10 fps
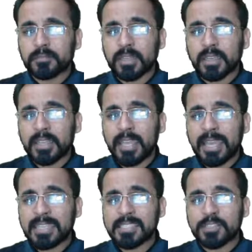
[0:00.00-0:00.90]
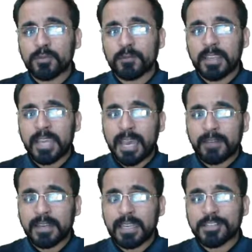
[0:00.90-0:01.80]
Yes, we
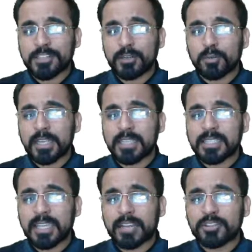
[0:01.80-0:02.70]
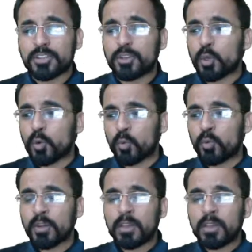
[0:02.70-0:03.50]
have an agent who does the action. No.